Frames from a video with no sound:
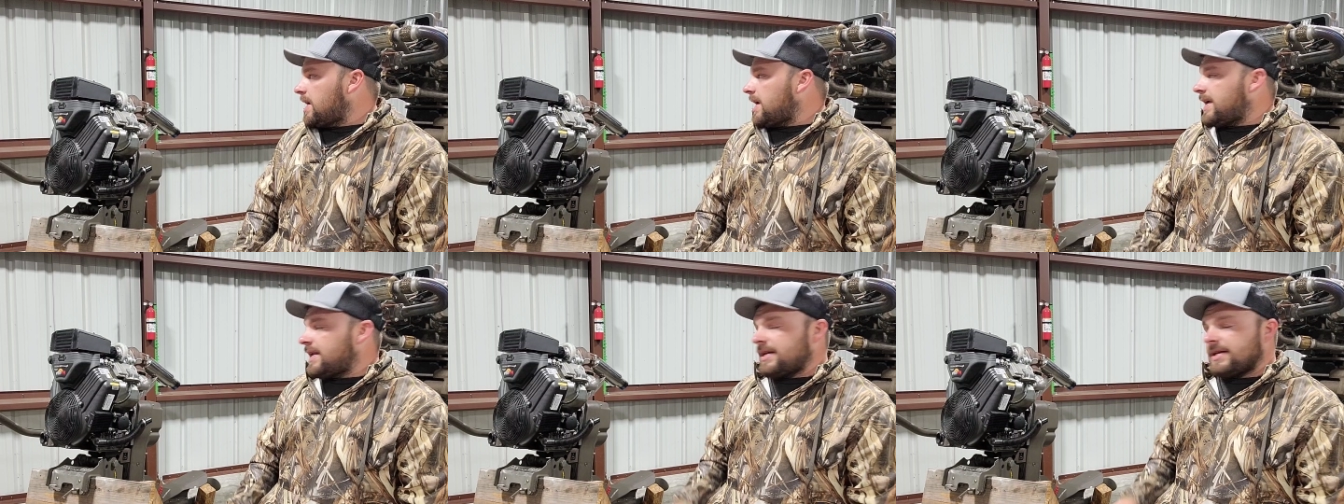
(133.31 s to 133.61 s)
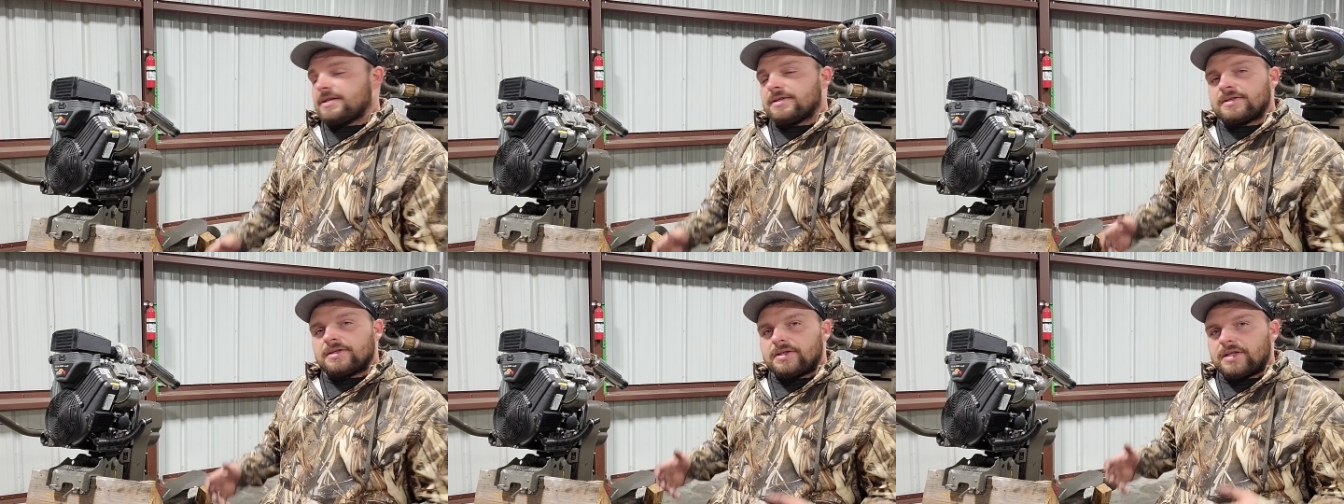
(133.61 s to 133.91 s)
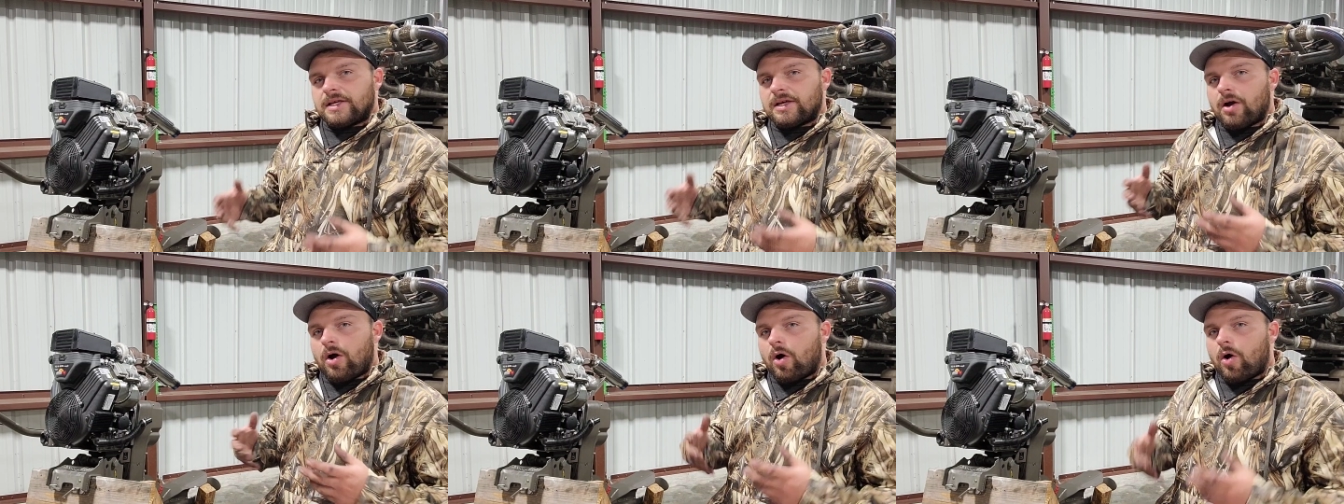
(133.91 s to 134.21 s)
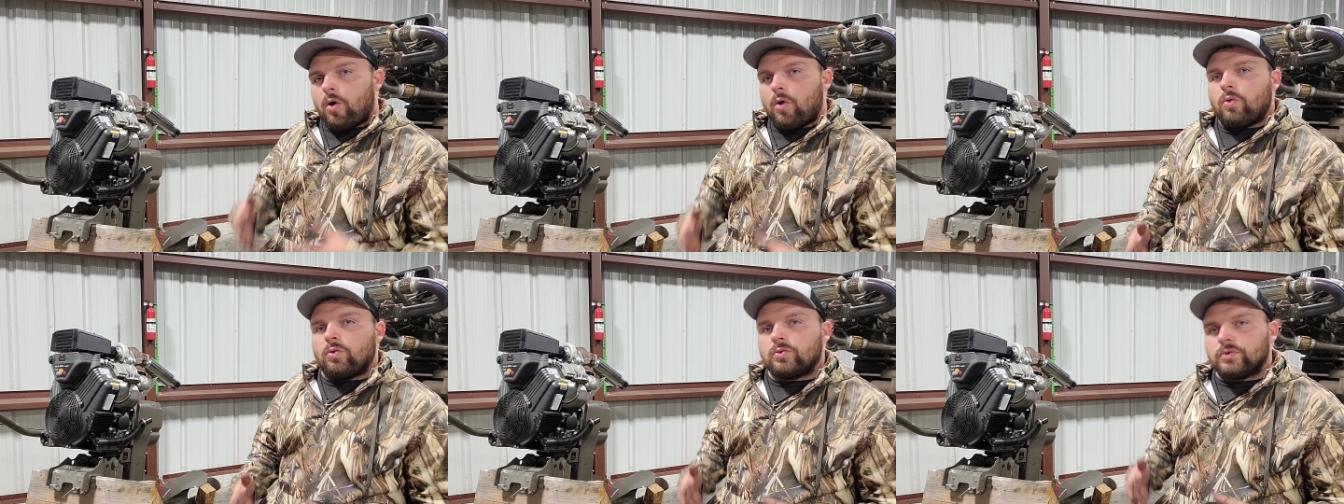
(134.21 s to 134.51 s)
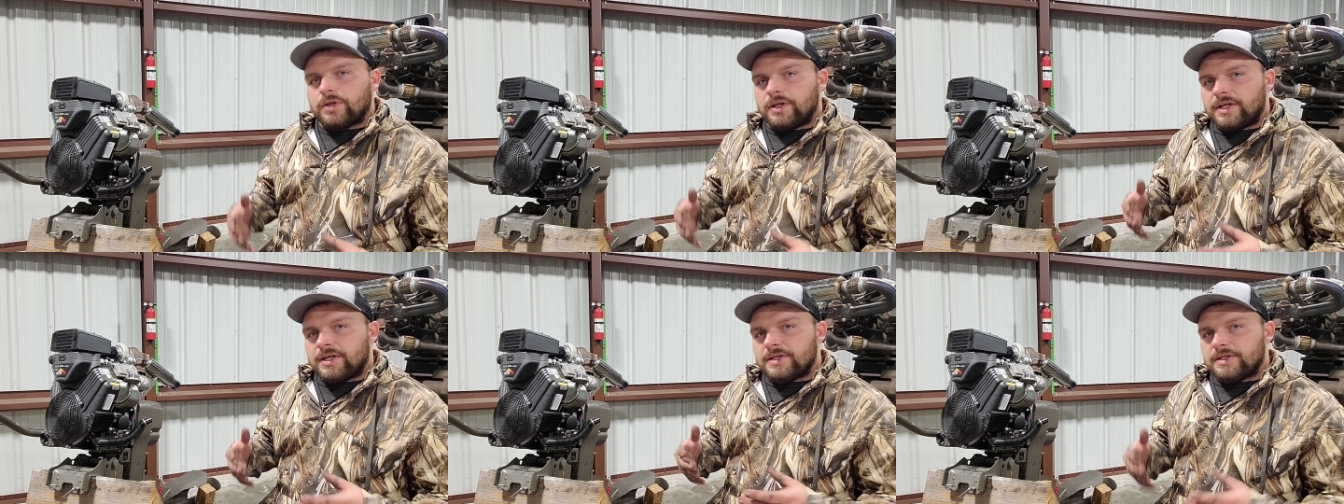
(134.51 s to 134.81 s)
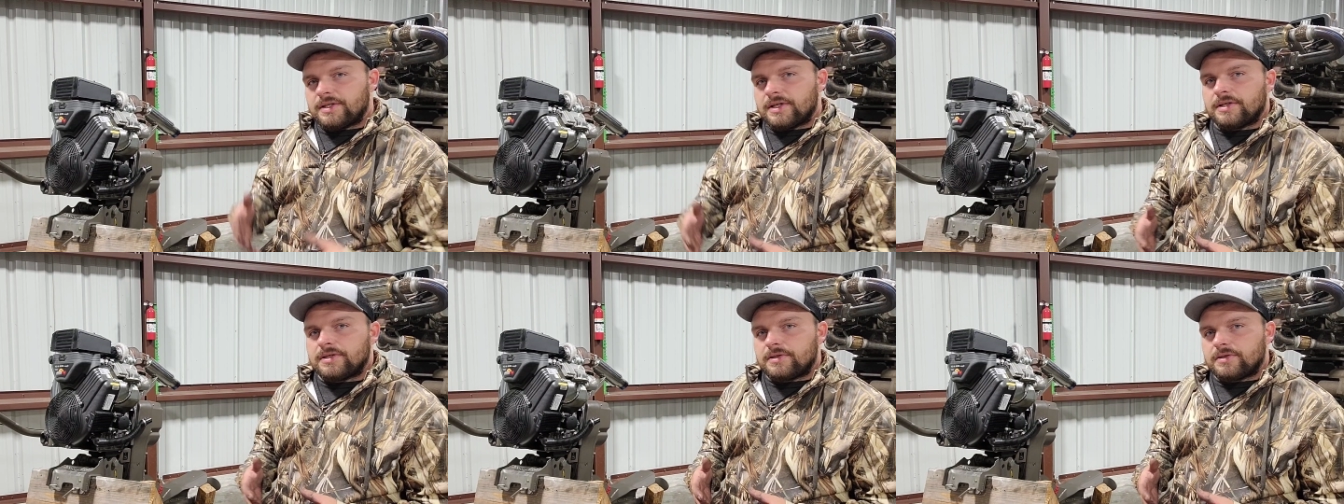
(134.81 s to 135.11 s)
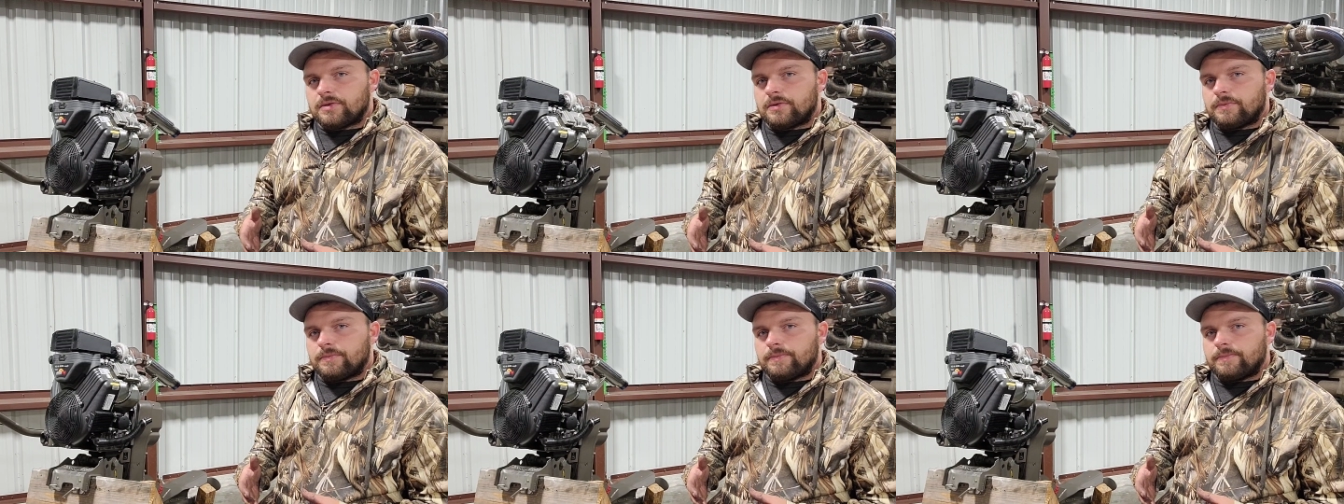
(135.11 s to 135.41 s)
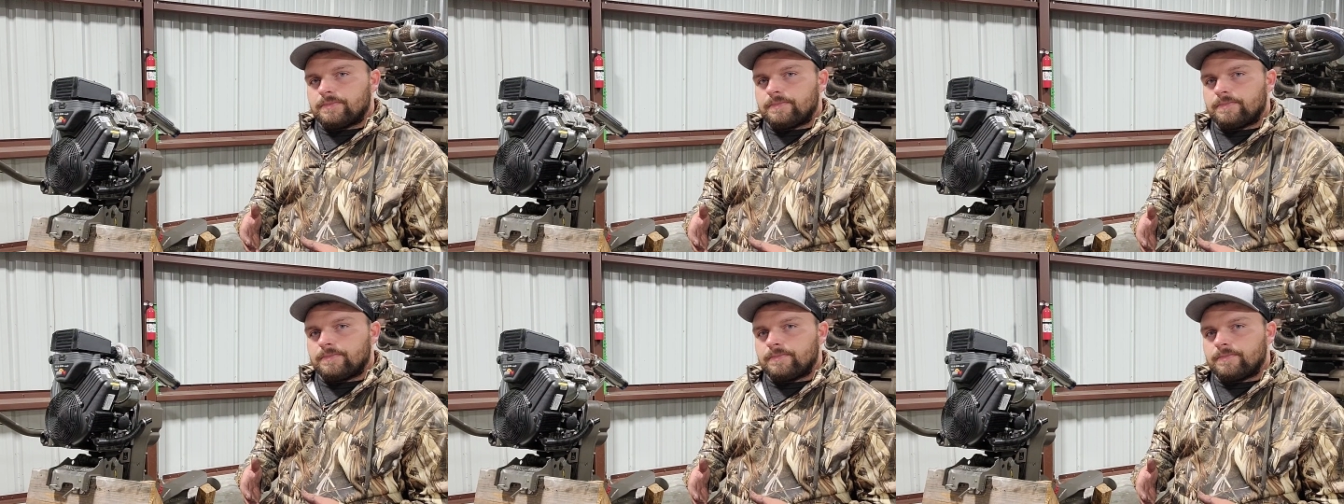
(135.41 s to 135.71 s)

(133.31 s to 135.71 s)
It is the only system,